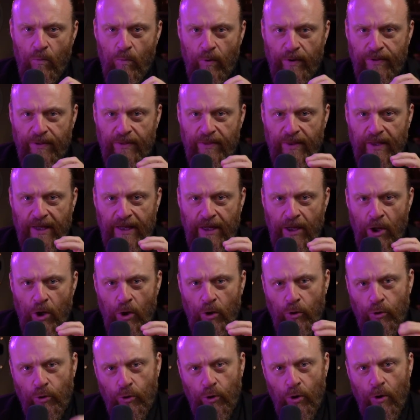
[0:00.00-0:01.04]
with the
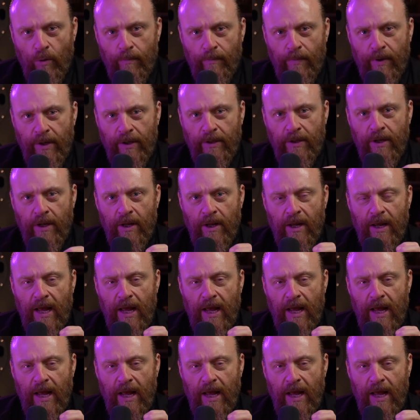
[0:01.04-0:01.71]
human